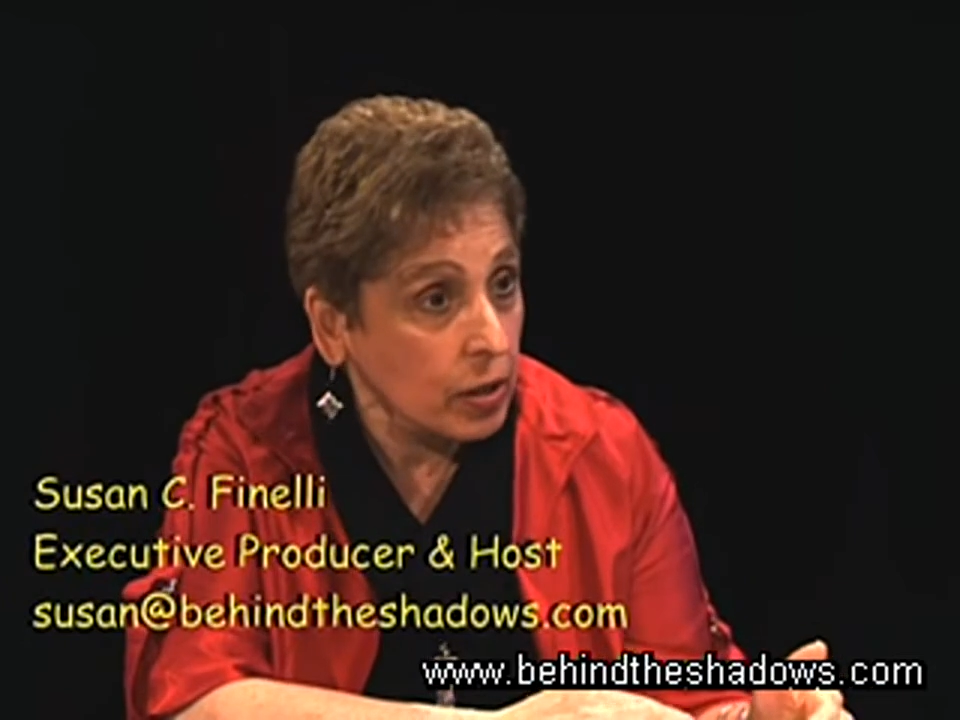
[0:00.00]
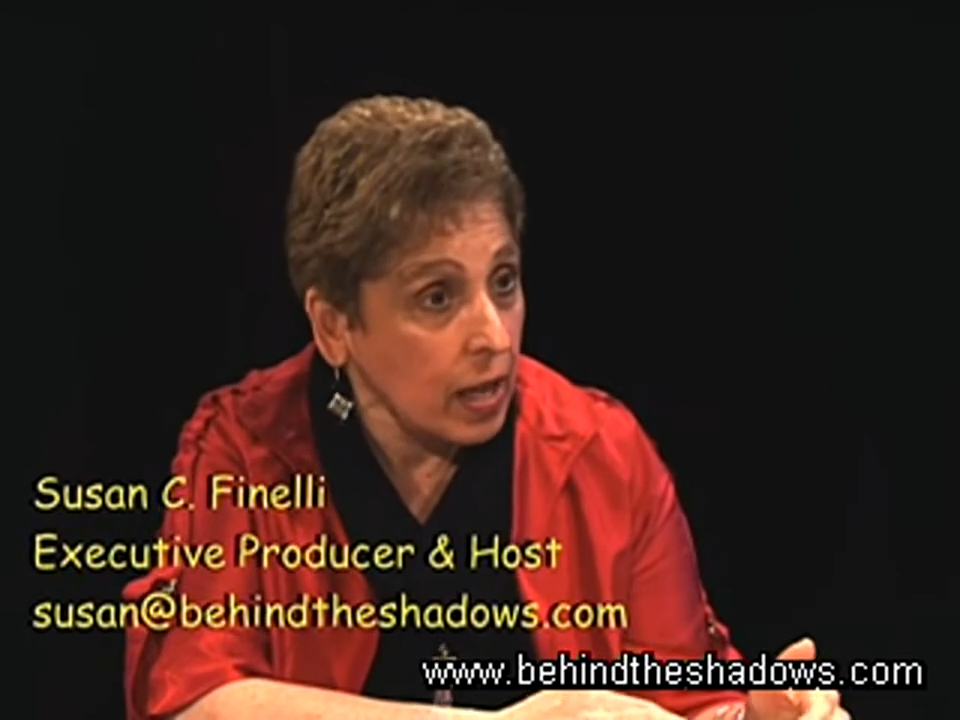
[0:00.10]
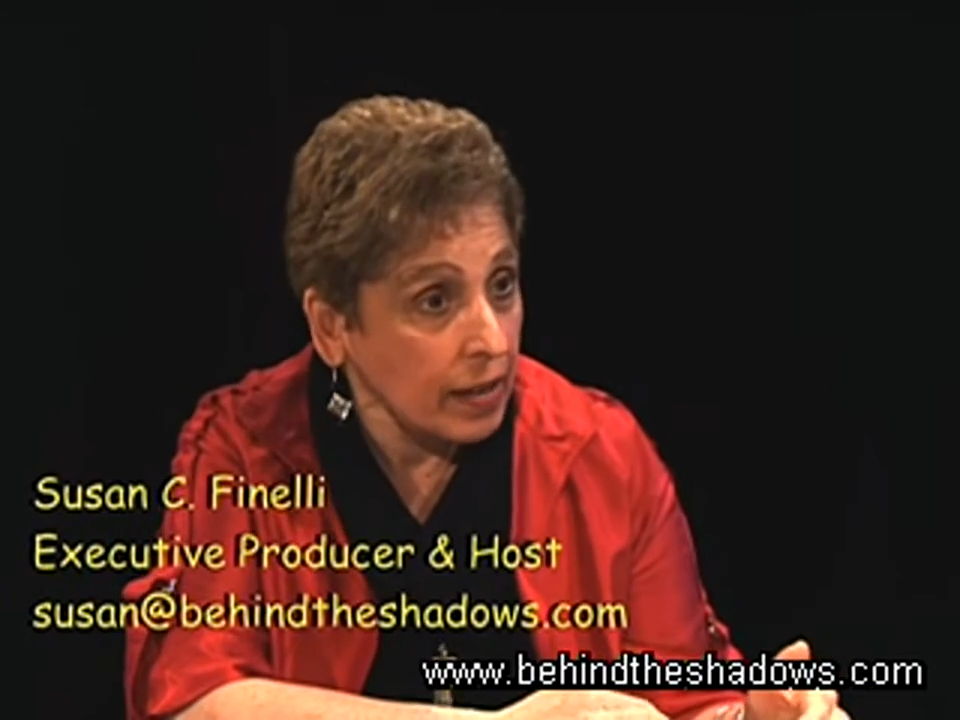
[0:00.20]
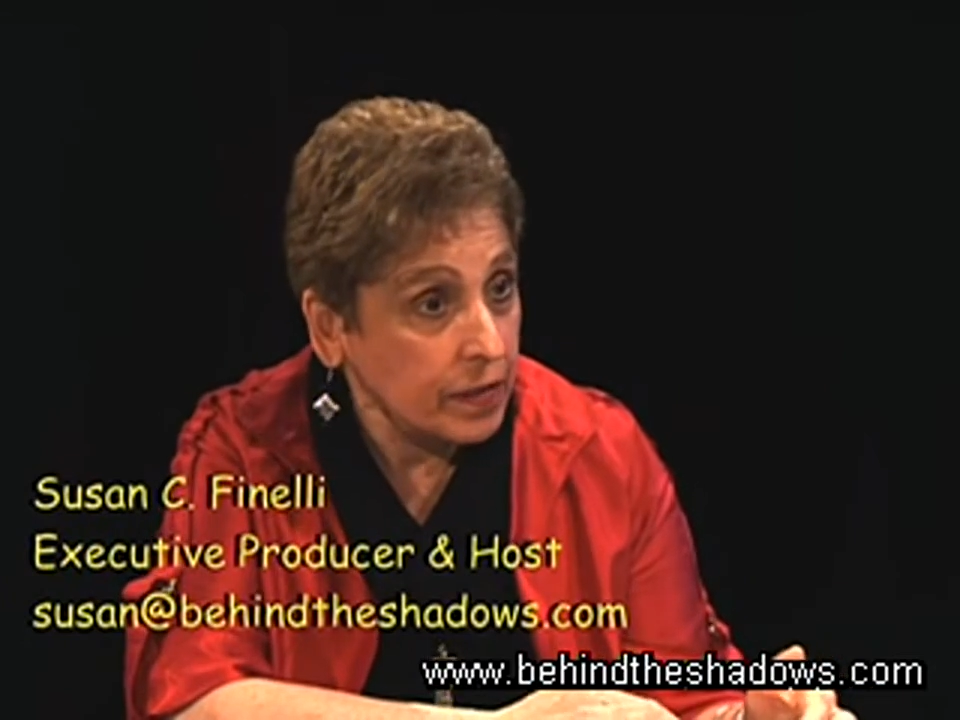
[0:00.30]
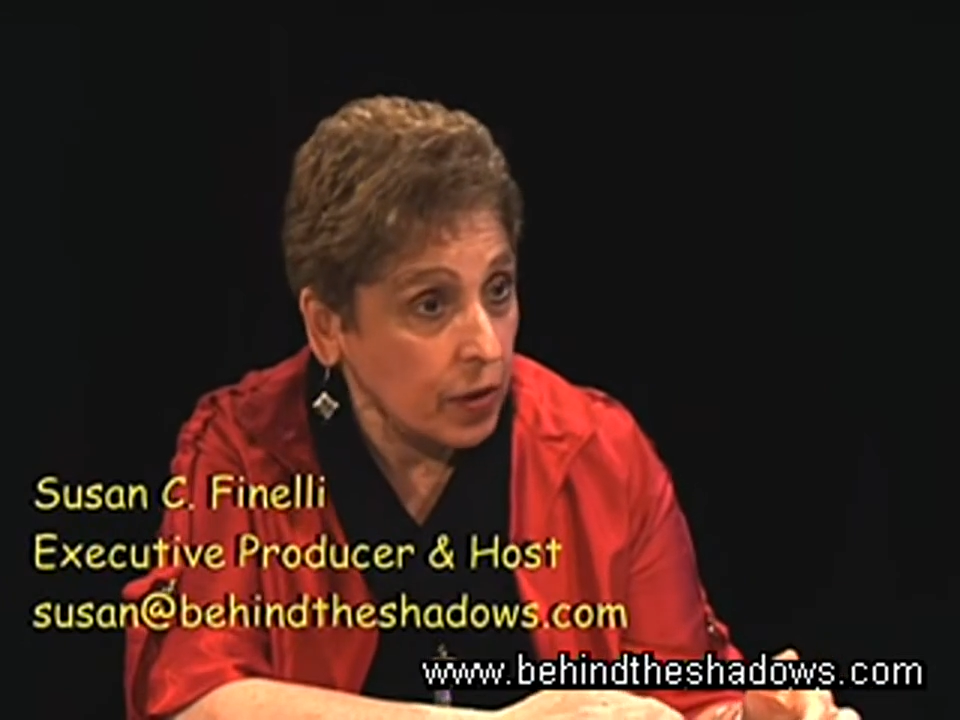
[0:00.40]

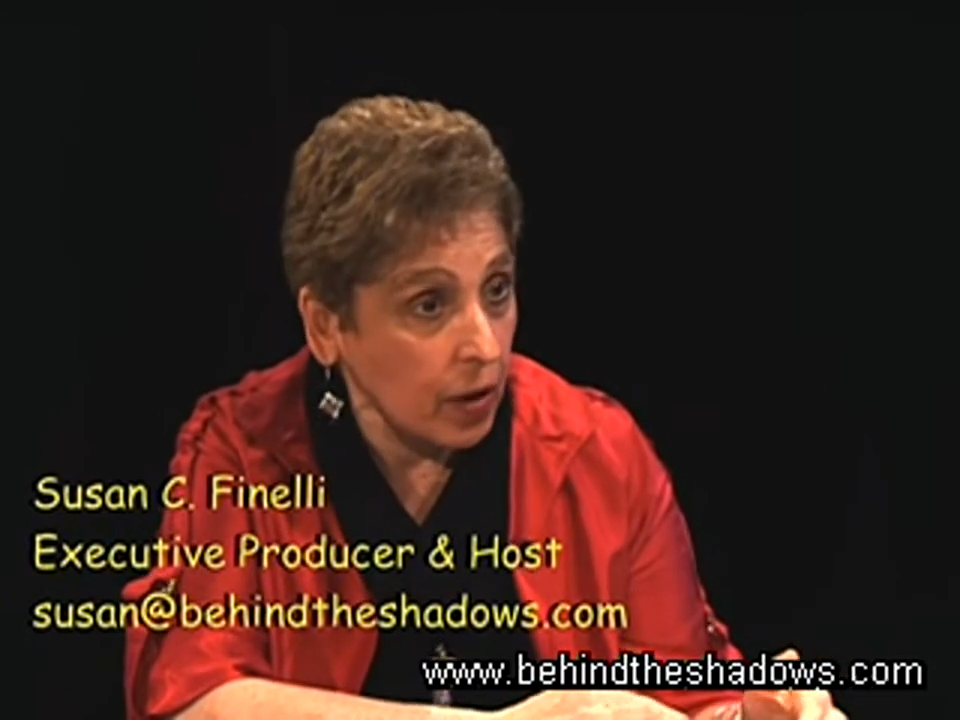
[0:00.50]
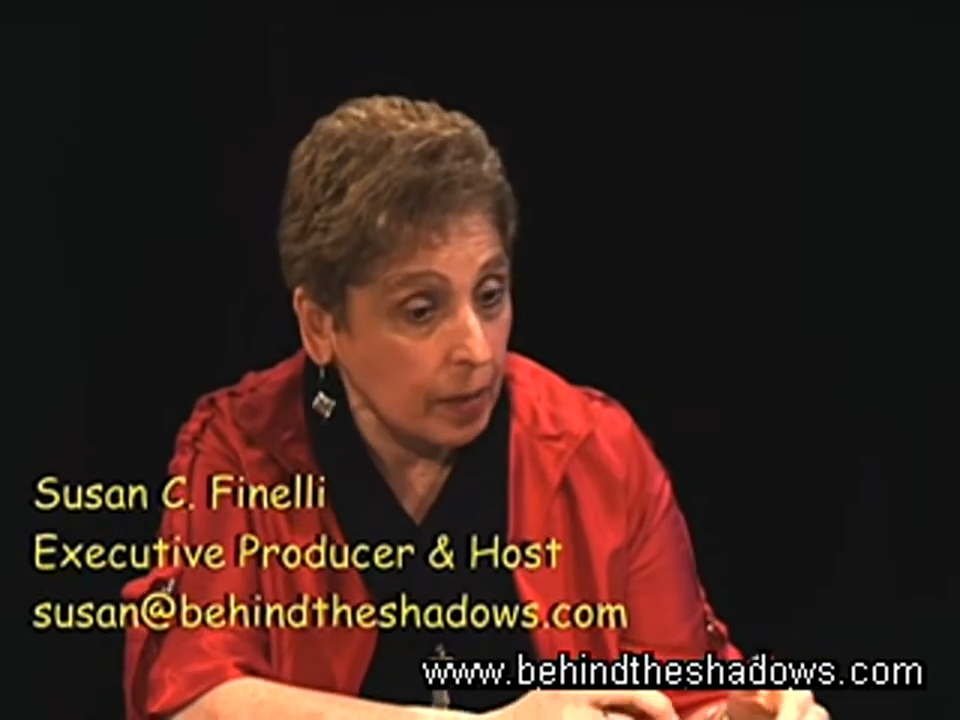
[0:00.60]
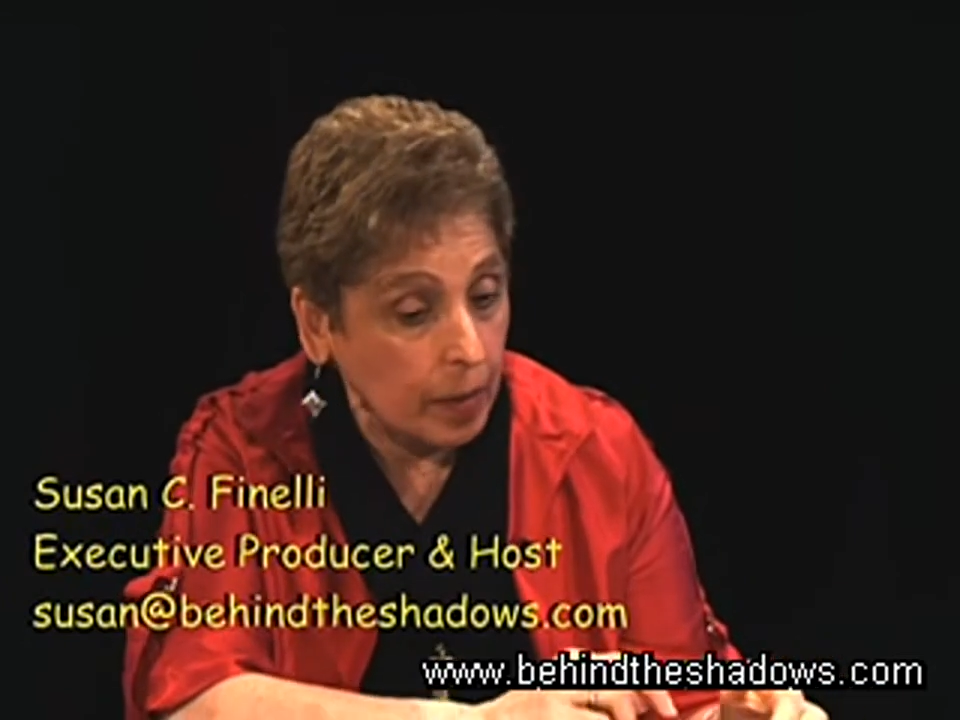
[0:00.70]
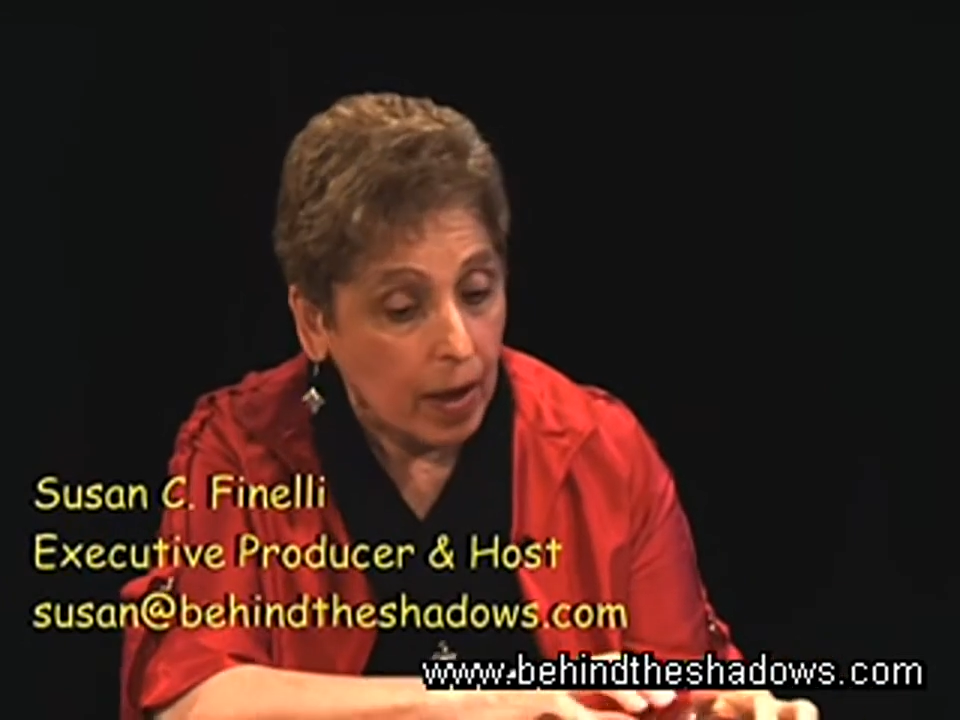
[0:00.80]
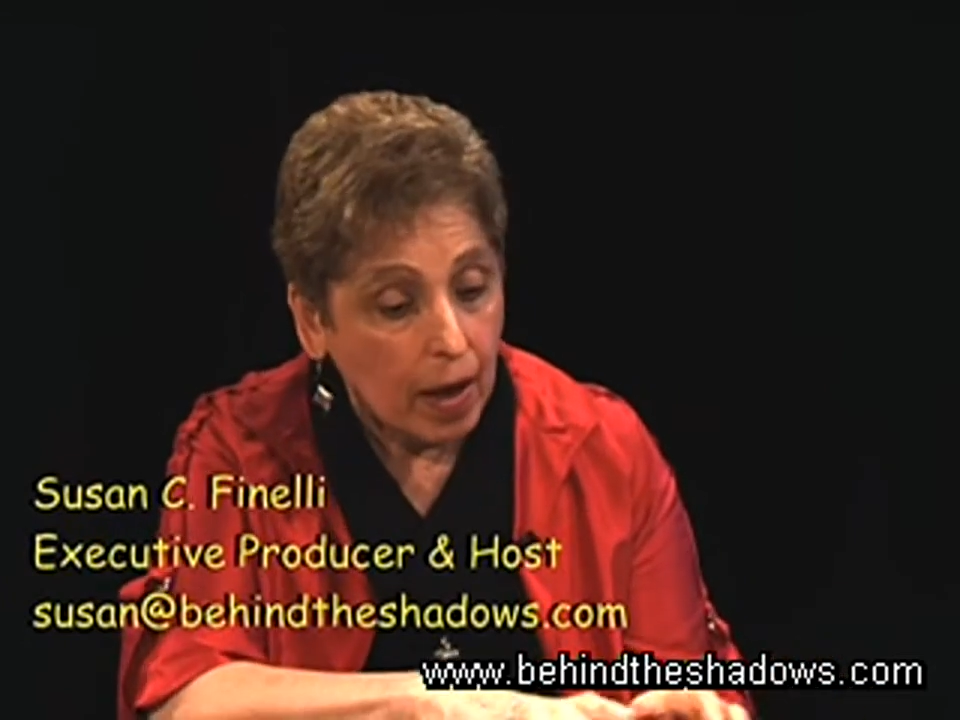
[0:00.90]
lifetime.